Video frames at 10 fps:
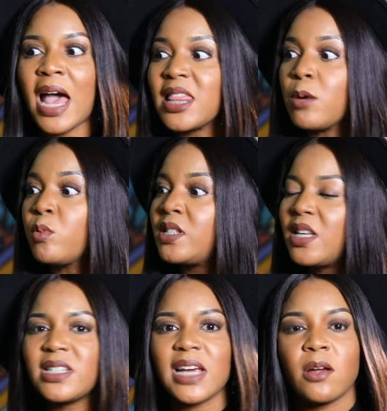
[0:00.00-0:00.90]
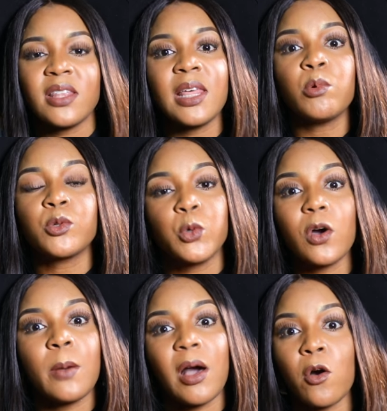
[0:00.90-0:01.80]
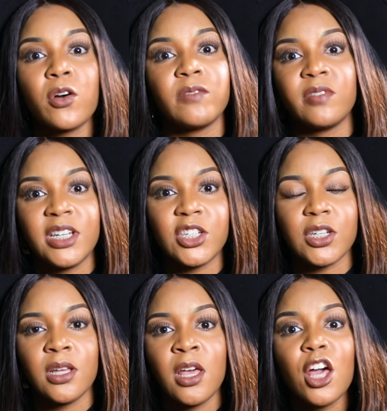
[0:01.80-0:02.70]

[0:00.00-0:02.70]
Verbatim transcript: and they would sit down and they would talk about God and religion.